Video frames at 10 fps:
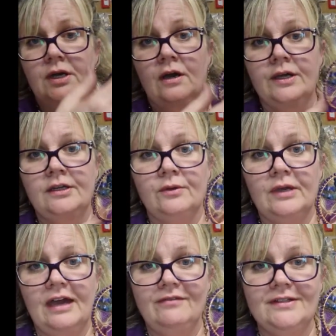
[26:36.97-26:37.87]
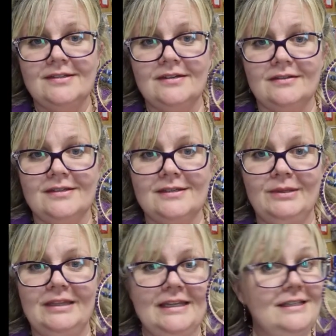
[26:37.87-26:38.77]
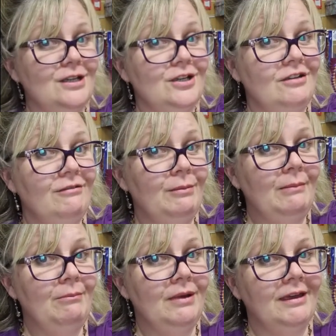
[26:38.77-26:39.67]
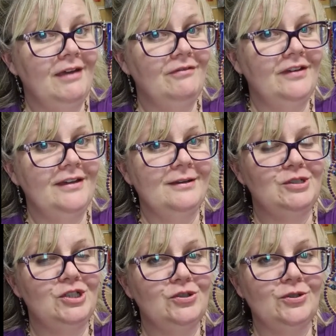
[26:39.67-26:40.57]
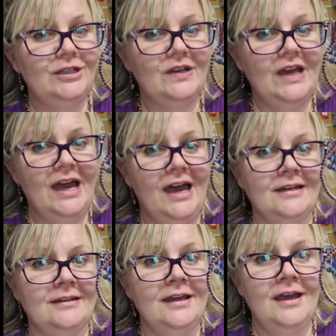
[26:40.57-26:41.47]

I know Kevin's done some of these. Can you remember, Kevin? I'm sure you can.